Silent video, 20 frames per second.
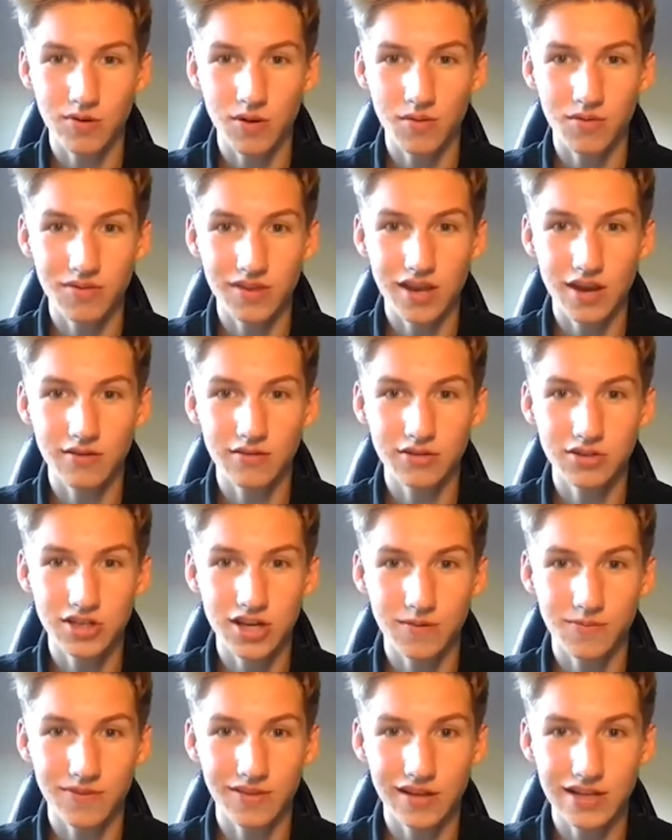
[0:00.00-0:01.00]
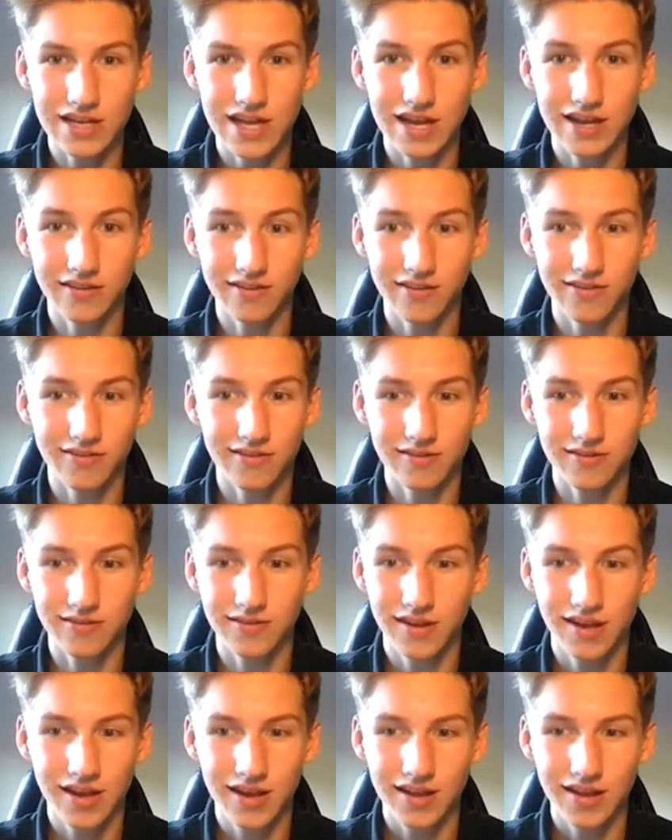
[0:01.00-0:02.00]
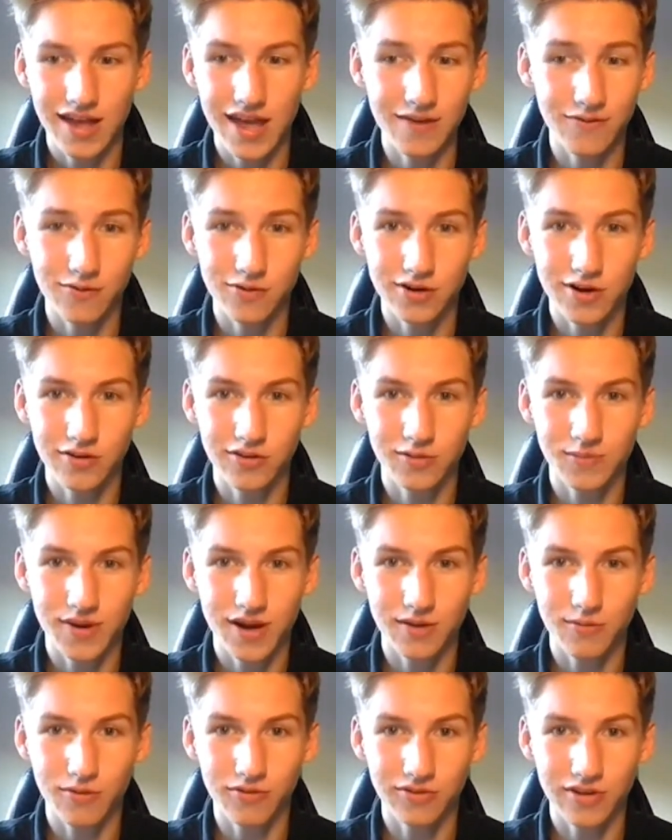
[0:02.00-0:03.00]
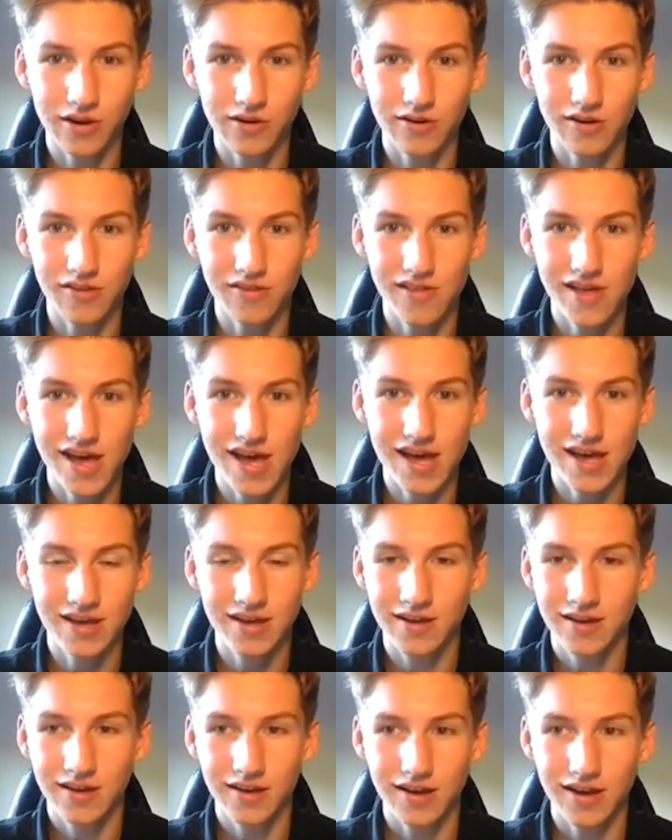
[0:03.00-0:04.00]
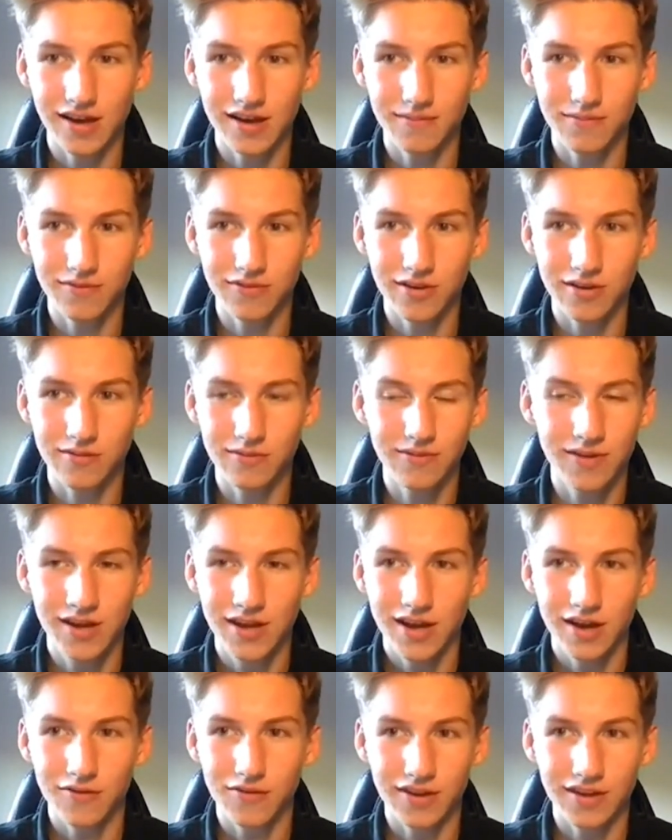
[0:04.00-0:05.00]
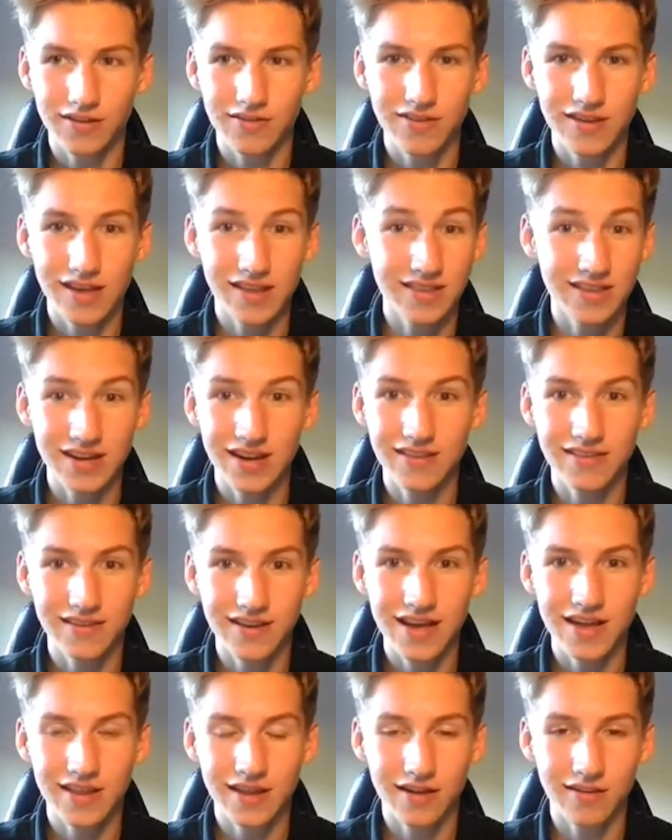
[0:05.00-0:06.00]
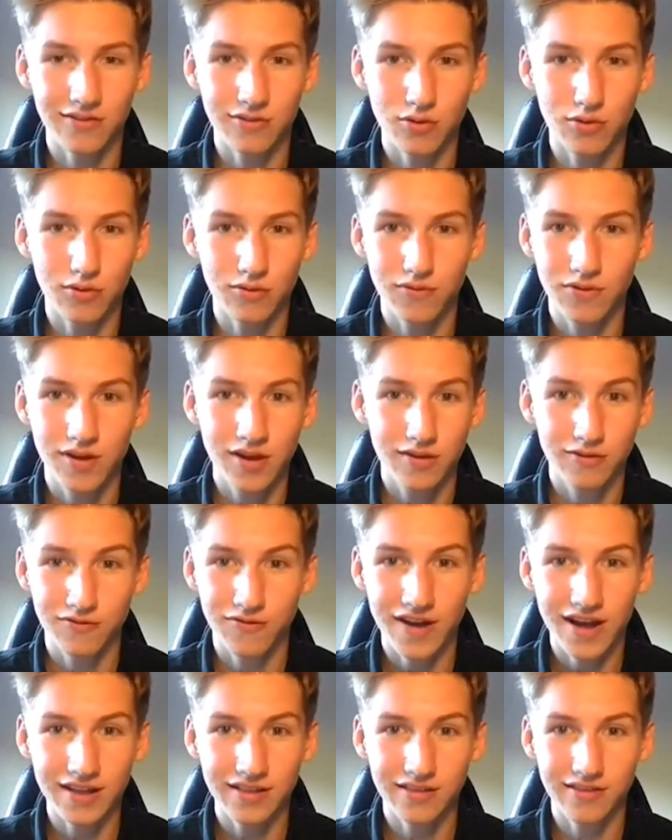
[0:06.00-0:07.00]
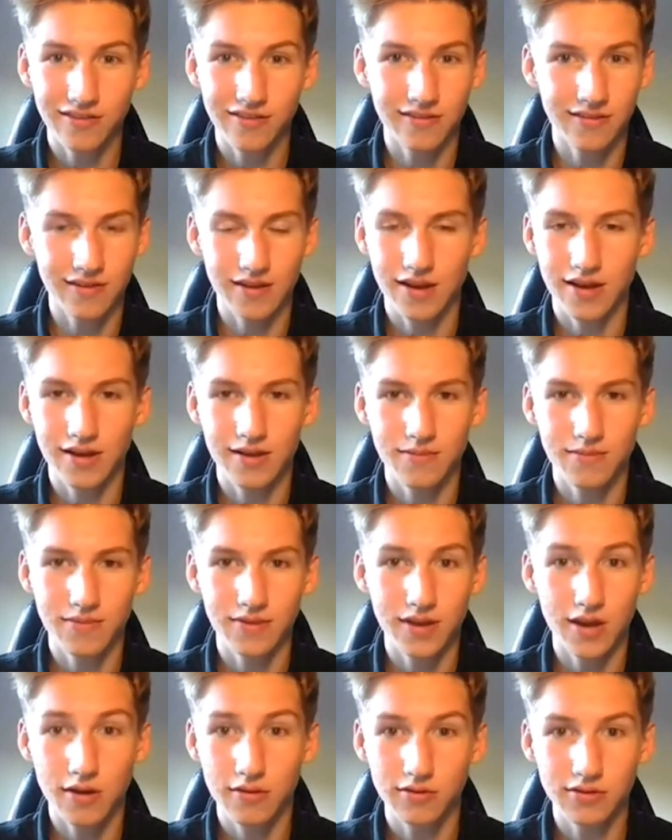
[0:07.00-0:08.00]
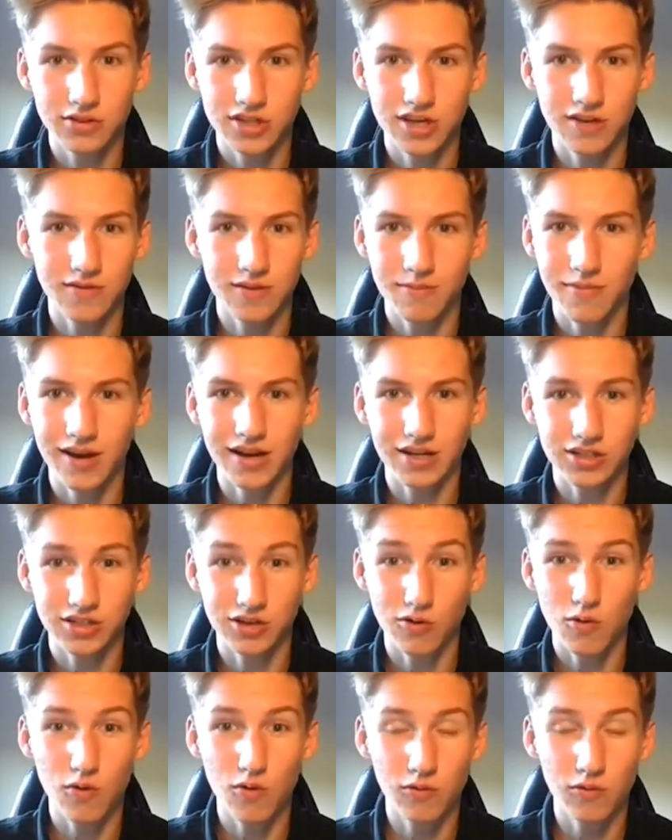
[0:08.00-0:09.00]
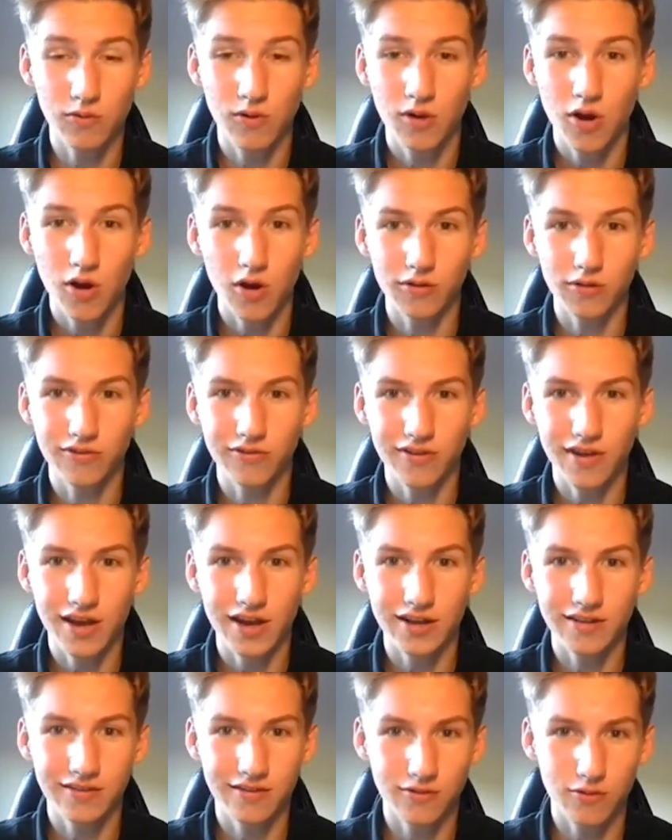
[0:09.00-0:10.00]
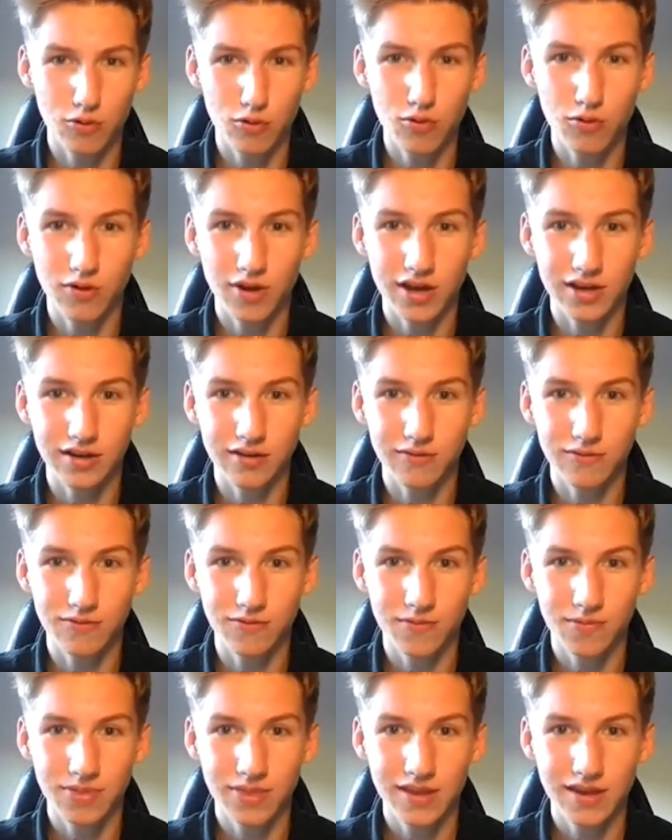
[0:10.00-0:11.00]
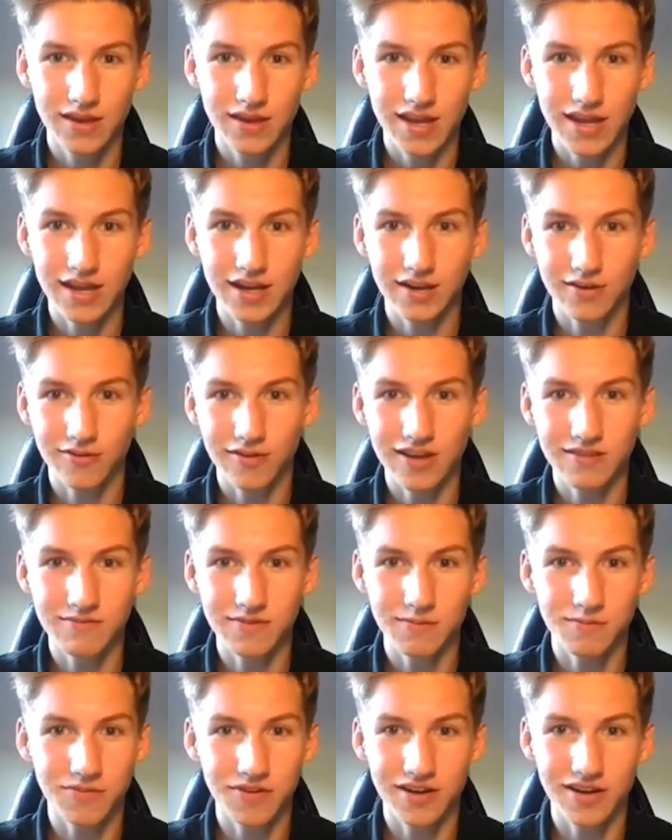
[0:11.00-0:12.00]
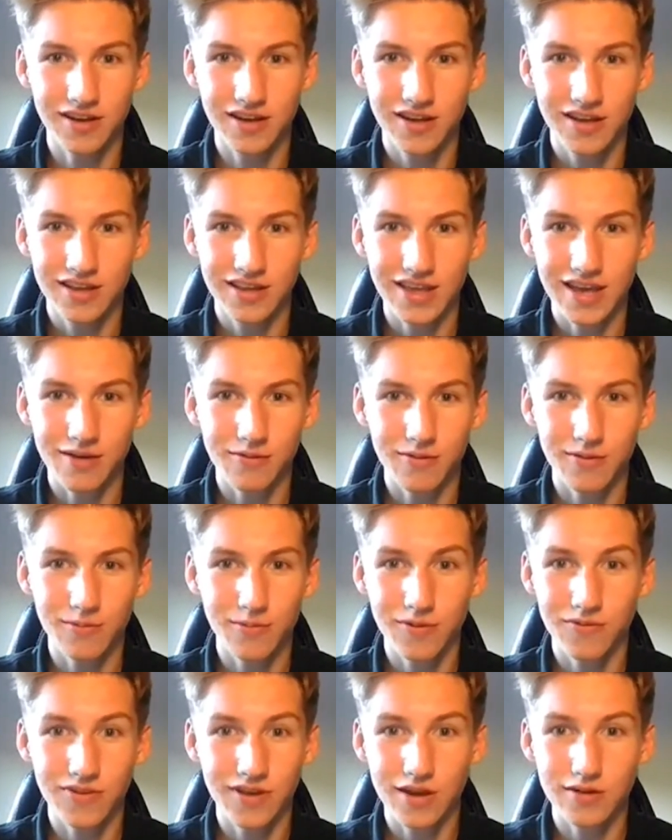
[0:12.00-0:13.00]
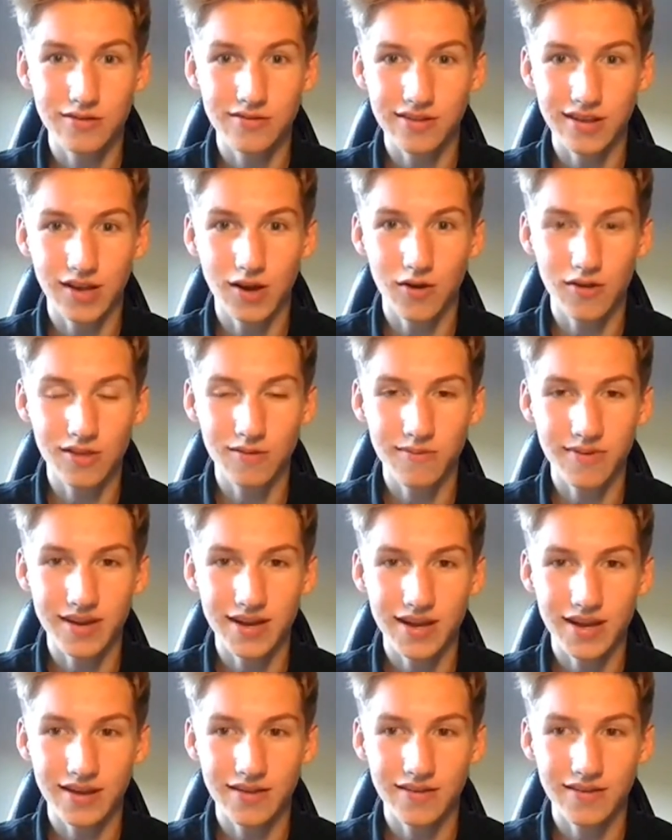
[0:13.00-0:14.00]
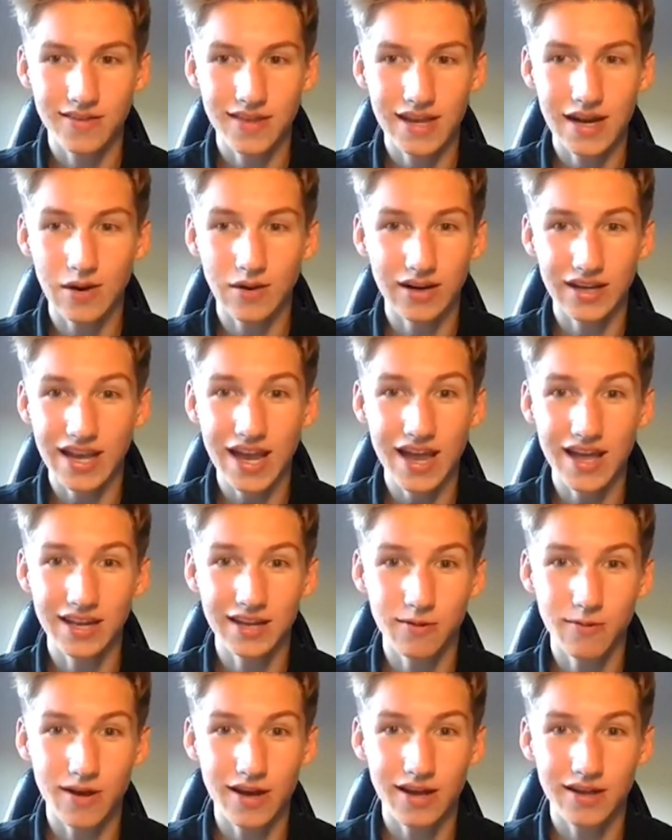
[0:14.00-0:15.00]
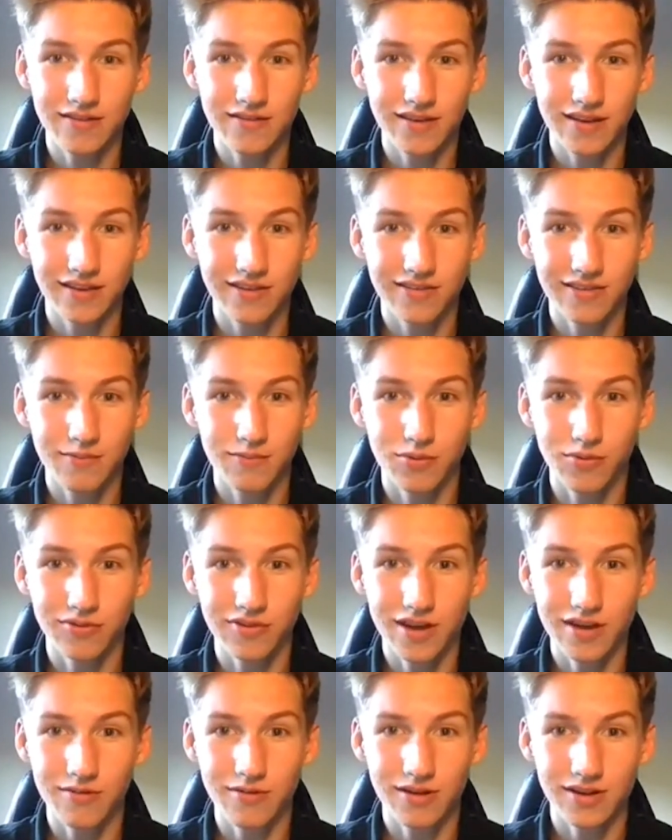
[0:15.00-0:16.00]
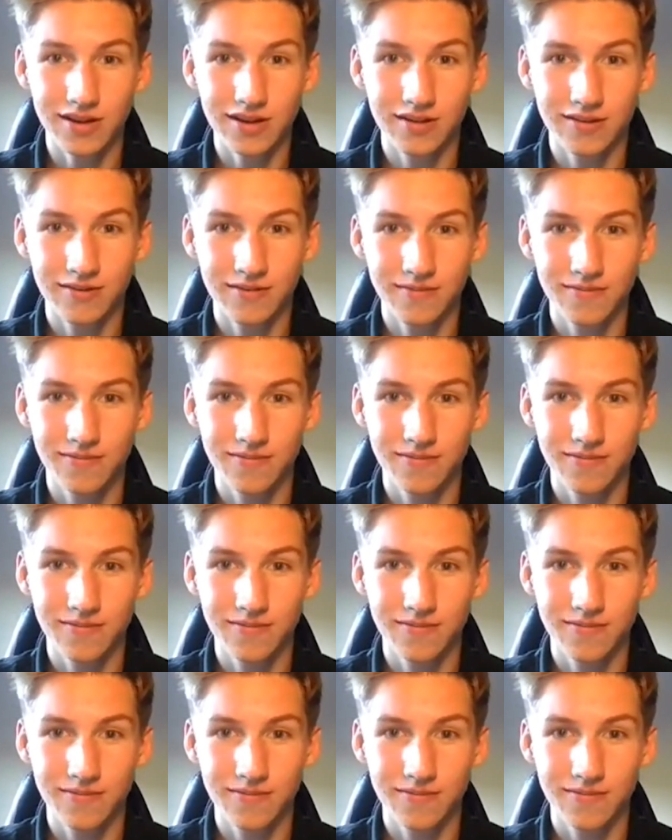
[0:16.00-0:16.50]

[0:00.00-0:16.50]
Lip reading: problem, the ownership and the Glazers, and everyone knows about what's going on there. So I think they need to get like sort of fans, the ownership, the manager, all on side, all kind of in agreement. But with the owners they got at the minute, they're not going to get anywhere. That's simple as that, really.